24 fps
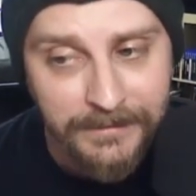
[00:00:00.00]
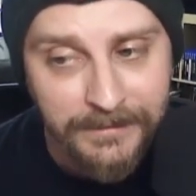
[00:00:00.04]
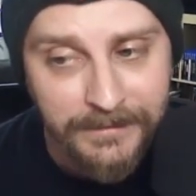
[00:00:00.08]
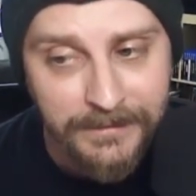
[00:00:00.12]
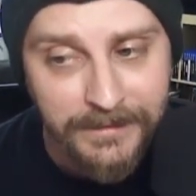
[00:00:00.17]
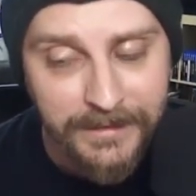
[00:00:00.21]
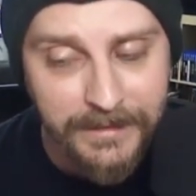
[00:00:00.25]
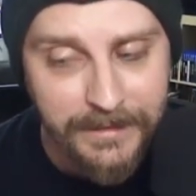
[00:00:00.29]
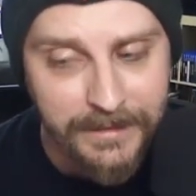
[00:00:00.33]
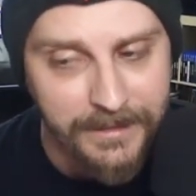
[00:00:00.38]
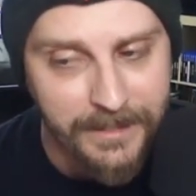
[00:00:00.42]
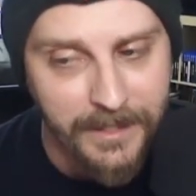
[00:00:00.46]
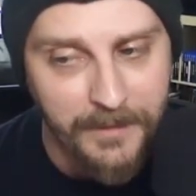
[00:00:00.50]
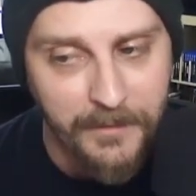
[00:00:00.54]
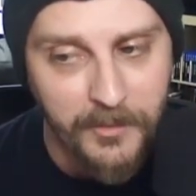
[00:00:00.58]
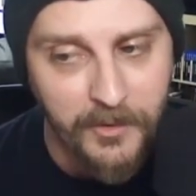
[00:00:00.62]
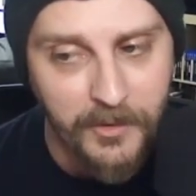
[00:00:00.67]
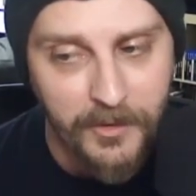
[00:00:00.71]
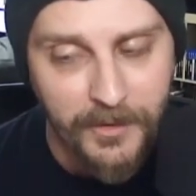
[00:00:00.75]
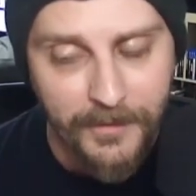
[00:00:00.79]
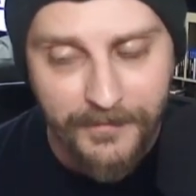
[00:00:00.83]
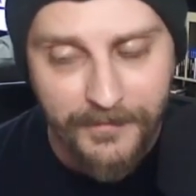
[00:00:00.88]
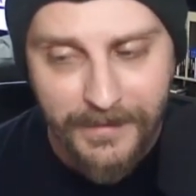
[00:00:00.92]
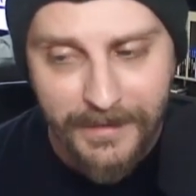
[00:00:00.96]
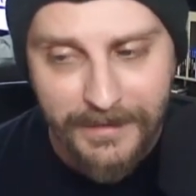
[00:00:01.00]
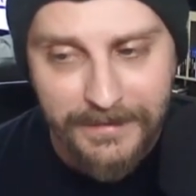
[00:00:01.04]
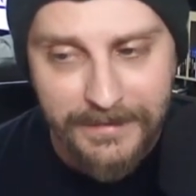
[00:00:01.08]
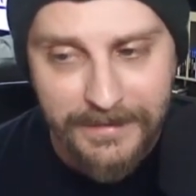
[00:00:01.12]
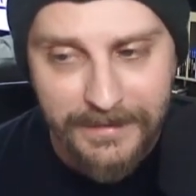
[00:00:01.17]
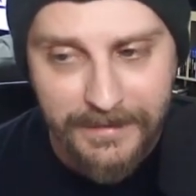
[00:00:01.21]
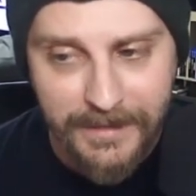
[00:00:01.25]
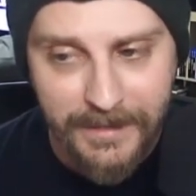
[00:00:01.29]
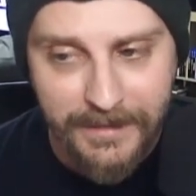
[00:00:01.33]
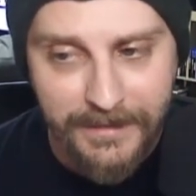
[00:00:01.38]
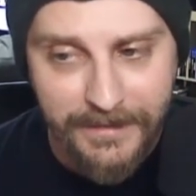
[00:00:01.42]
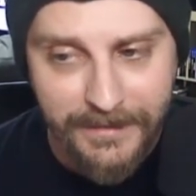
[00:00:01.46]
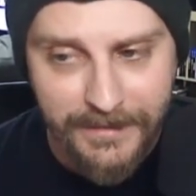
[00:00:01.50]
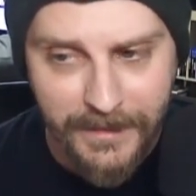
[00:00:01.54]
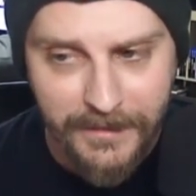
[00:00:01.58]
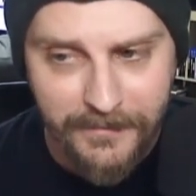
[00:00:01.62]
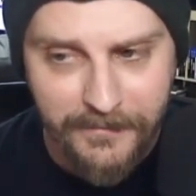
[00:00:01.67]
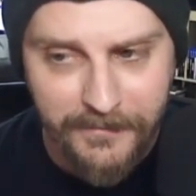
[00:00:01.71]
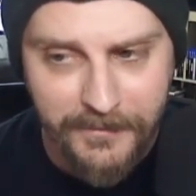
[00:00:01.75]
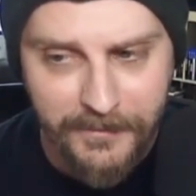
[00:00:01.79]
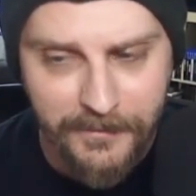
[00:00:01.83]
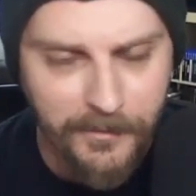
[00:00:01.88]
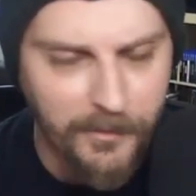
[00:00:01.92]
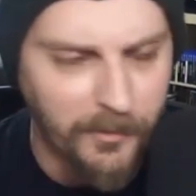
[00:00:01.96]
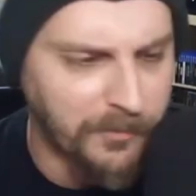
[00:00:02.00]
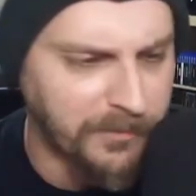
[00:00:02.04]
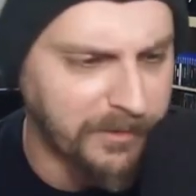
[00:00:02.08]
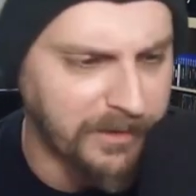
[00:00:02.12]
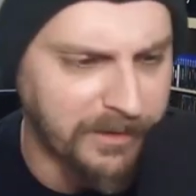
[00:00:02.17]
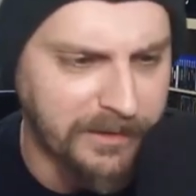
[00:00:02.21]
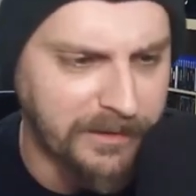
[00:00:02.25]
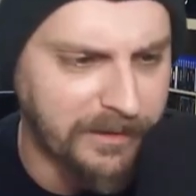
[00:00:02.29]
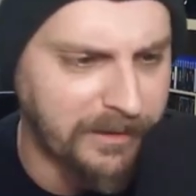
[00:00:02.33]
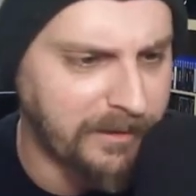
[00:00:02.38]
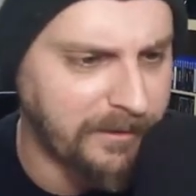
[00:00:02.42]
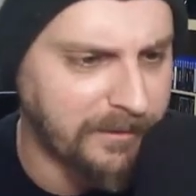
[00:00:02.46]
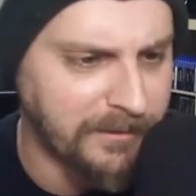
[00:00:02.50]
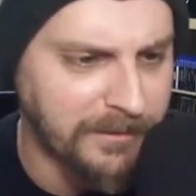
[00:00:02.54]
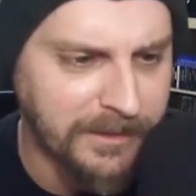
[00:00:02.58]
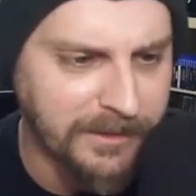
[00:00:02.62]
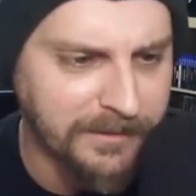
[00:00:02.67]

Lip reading: in December of 1987, only